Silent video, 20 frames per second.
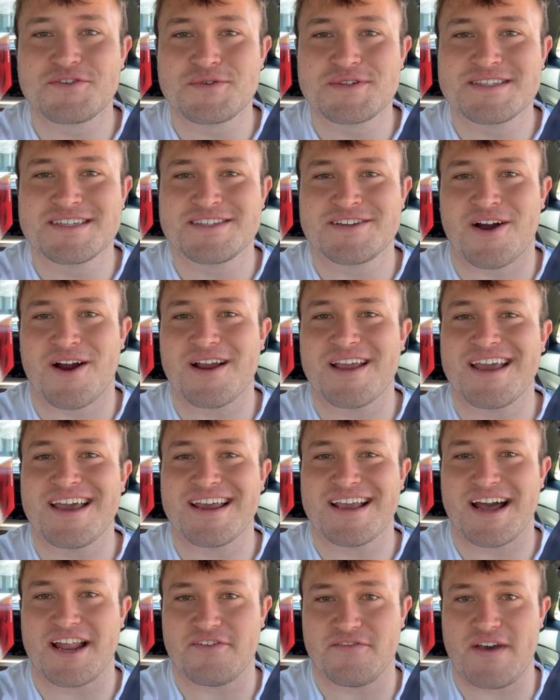went to Target and
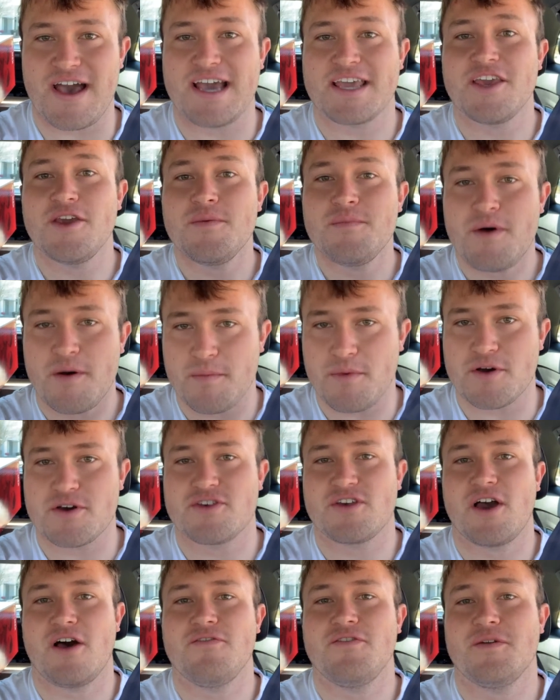got a vacuum, a
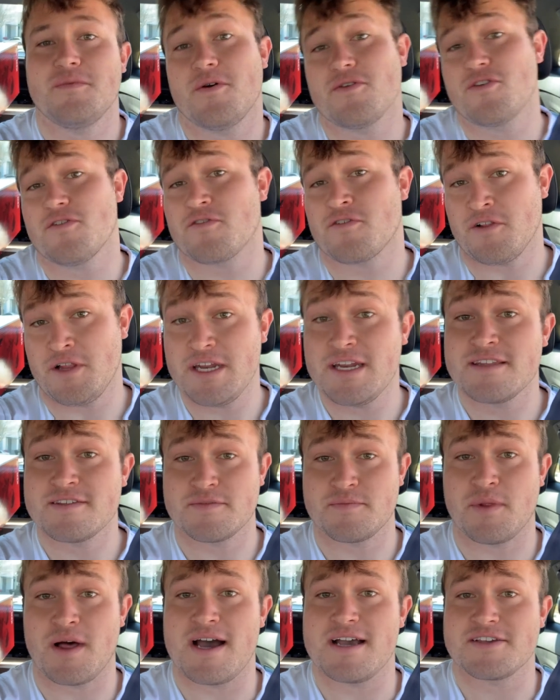bookshelf, and a bunch of cleaning
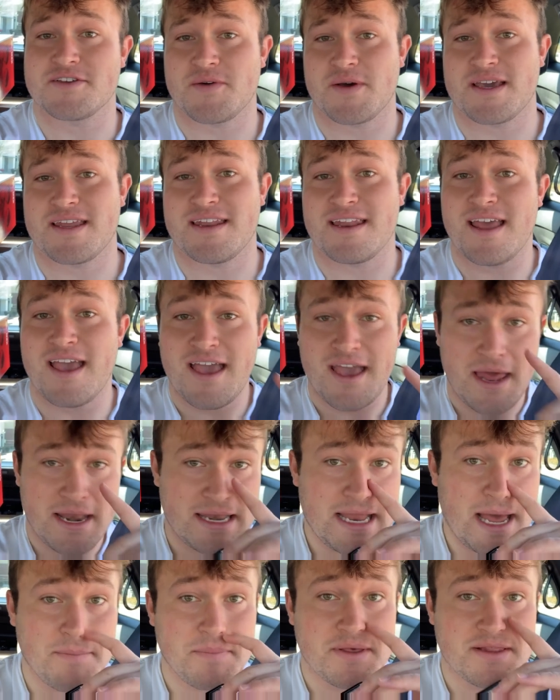supplies so I can
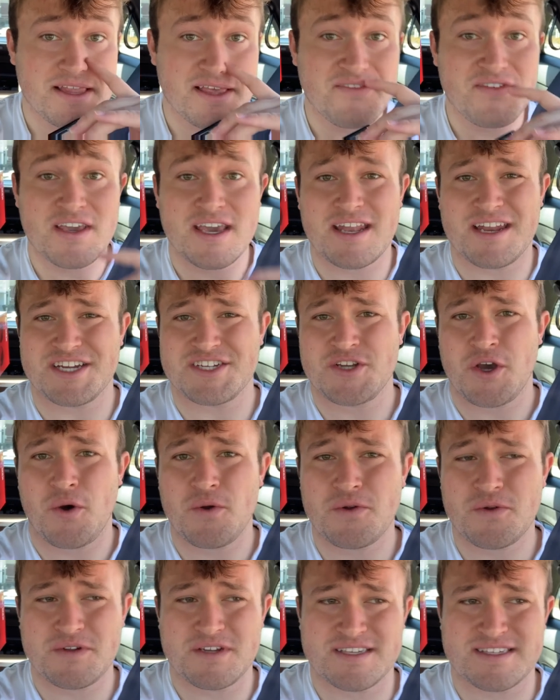not be living in a
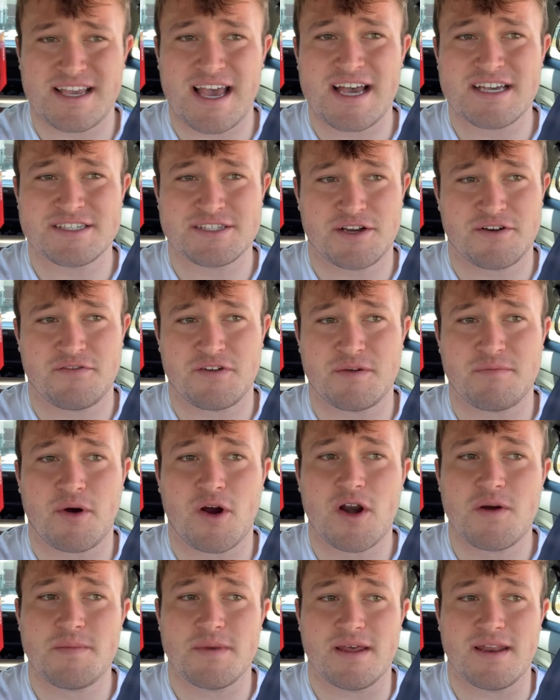total disaster of an
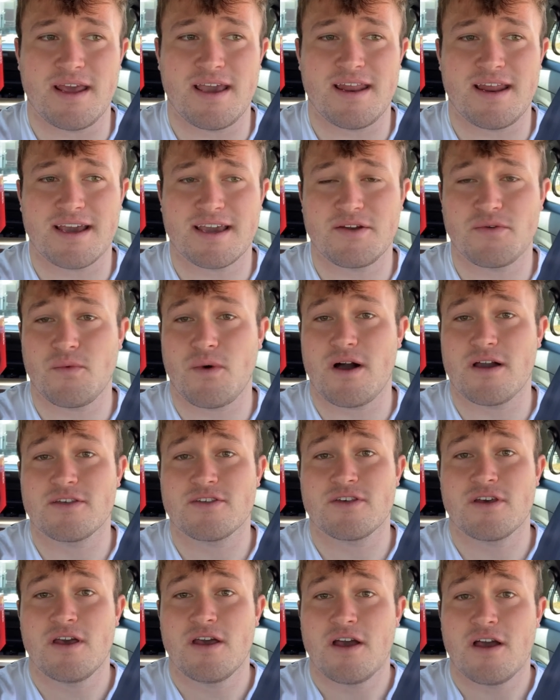apartment, and I can watch
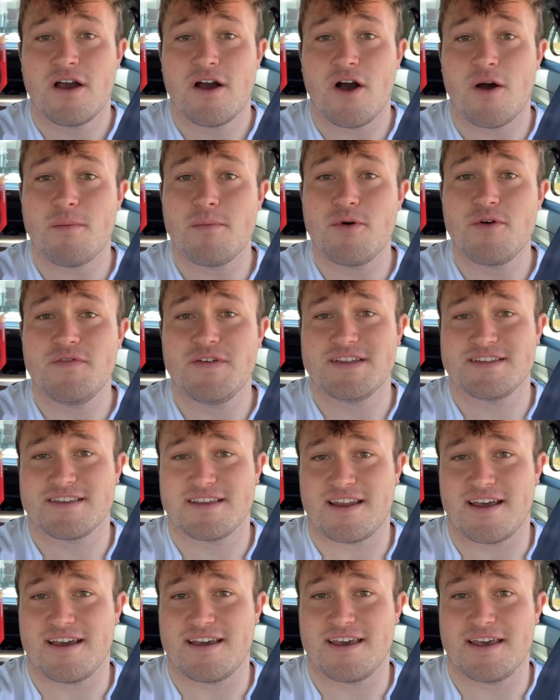a movie
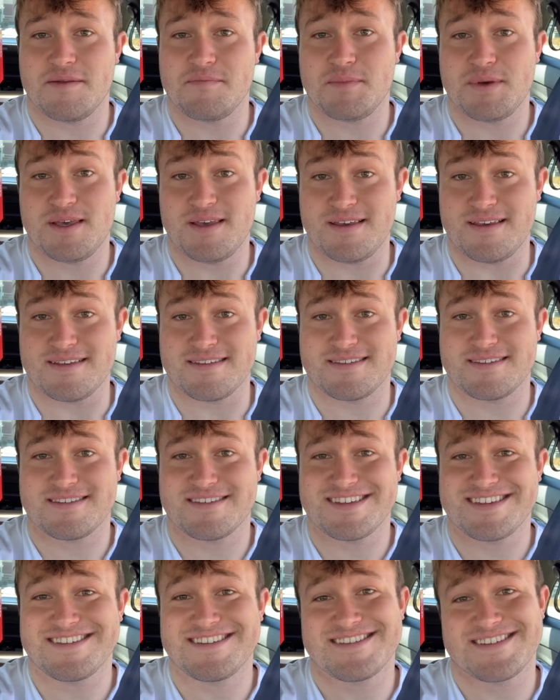tonight in peace.
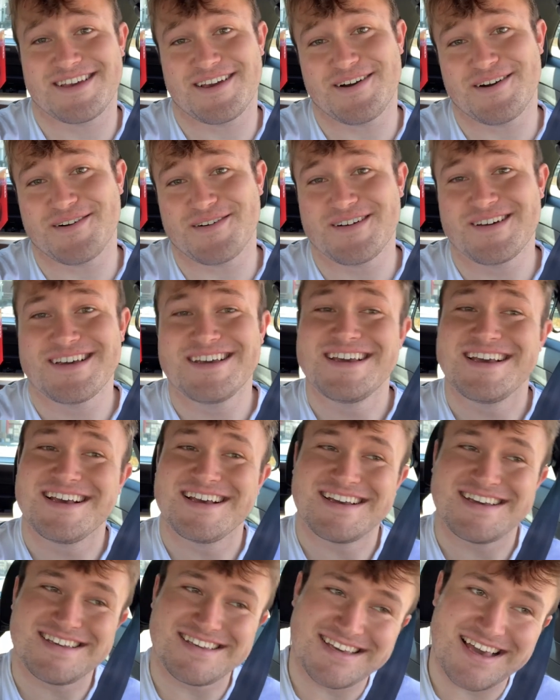So
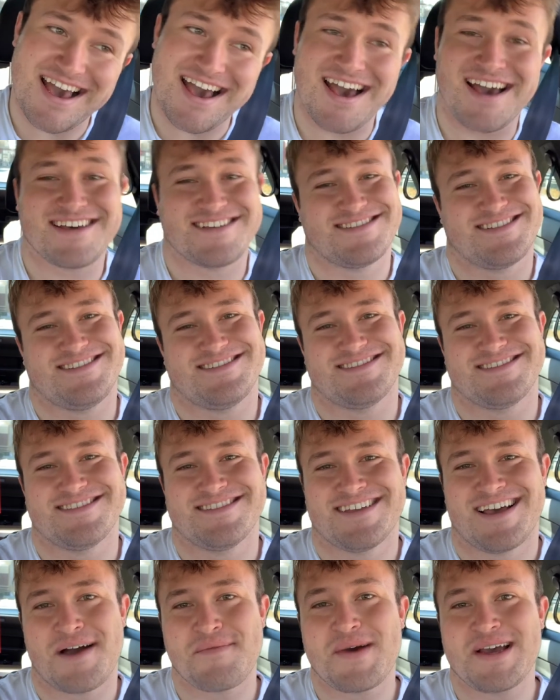yeah,
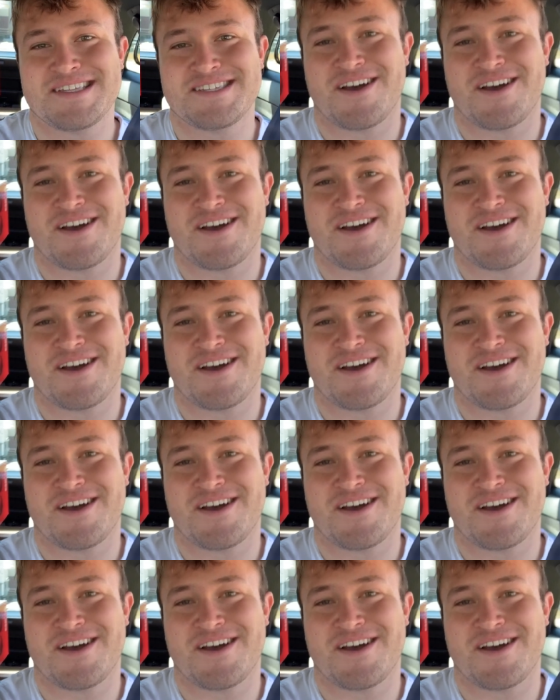I'm at